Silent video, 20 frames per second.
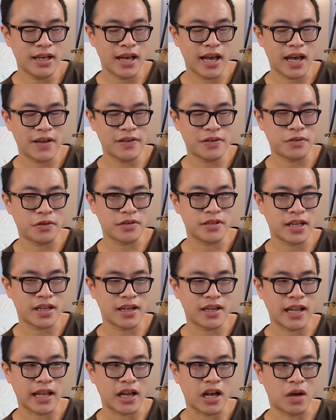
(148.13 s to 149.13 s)
I haven't worked
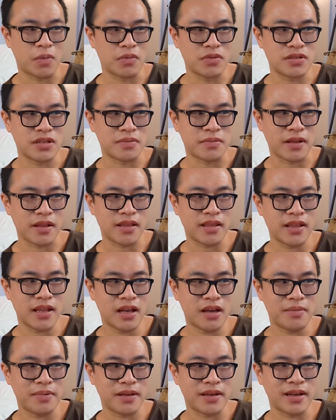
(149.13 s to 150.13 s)
out in like almost a month
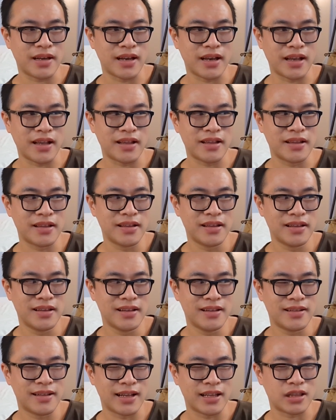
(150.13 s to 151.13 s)
now because
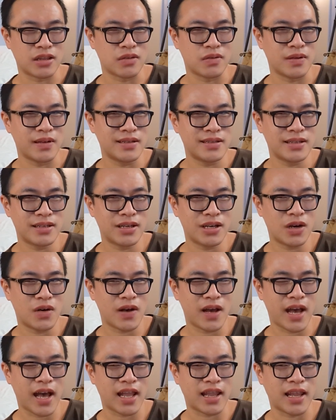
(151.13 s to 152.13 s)
like three weeks
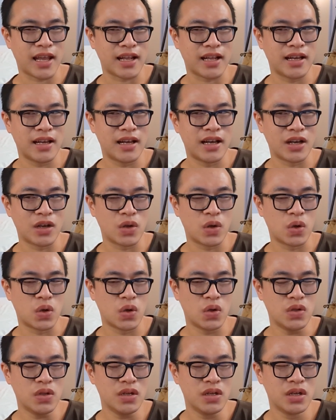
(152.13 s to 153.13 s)
ago I had like a
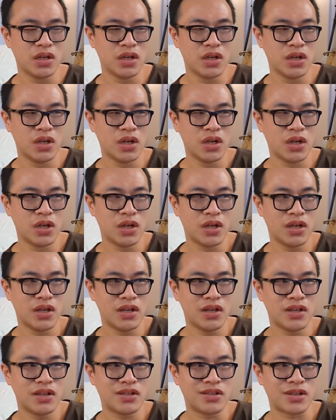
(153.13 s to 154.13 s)
cold,
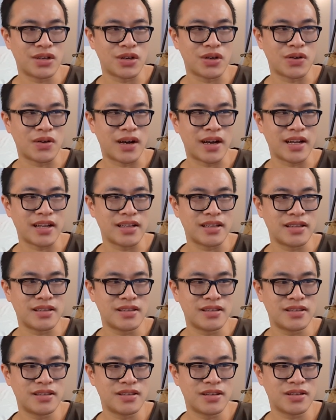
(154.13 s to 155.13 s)
so I
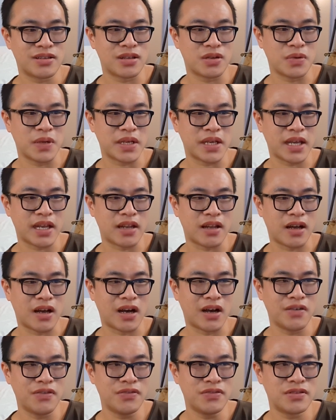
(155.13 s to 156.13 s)
took the weekend
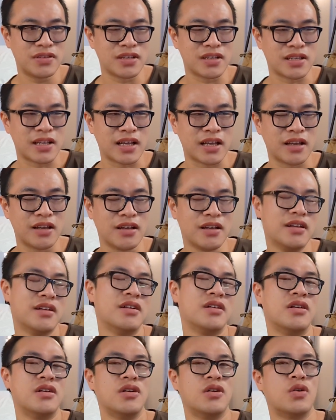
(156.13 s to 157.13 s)
off to like
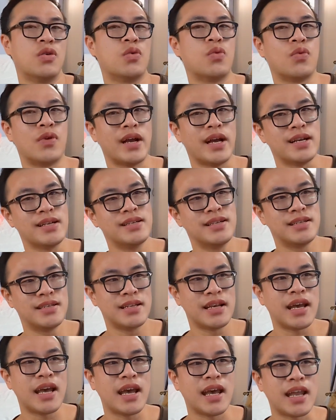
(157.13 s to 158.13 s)

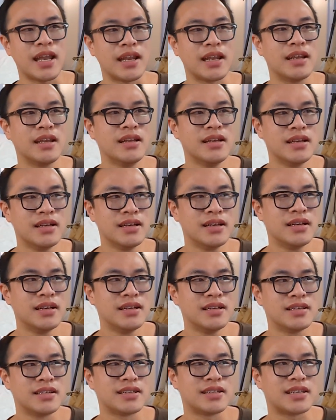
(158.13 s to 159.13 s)
rest and
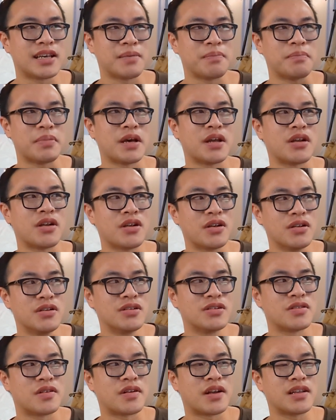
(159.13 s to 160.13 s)
just get better,
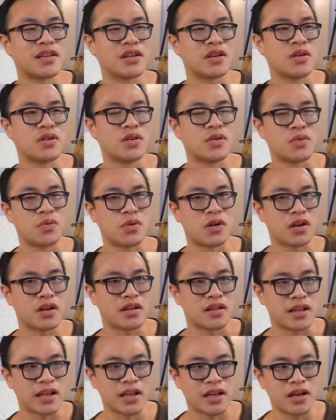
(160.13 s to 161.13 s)
so I don't have to go to
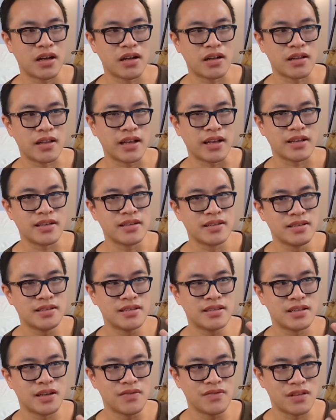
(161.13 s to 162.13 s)
work like all like
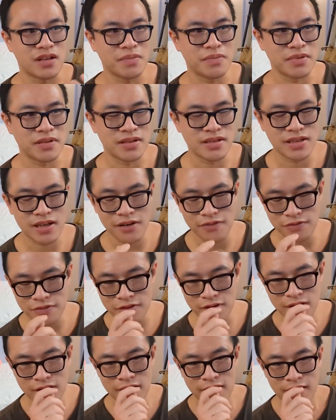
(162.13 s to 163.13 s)
stuffed up and
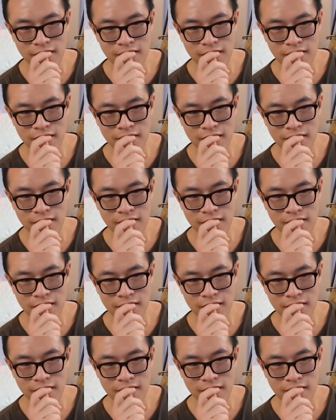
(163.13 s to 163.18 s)
stuff.